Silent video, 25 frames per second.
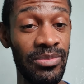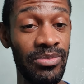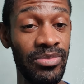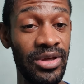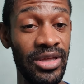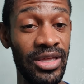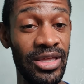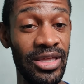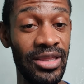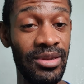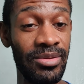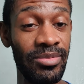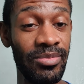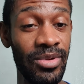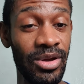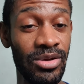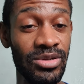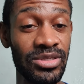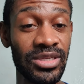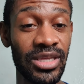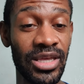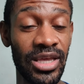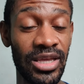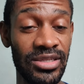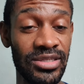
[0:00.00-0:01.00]
but in
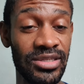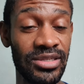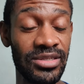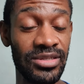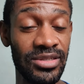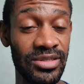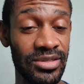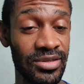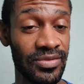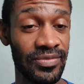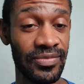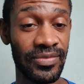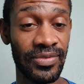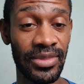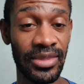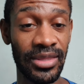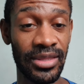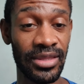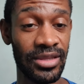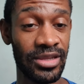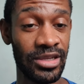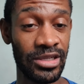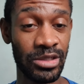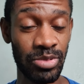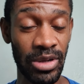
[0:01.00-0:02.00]
most cases,
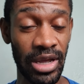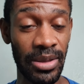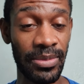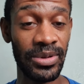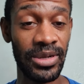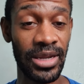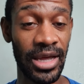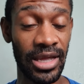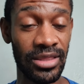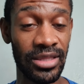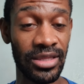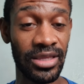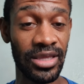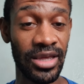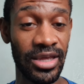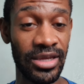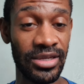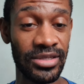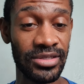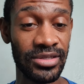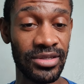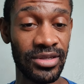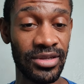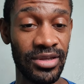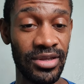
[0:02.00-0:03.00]
it's probably not the
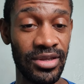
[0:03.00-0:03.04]
case.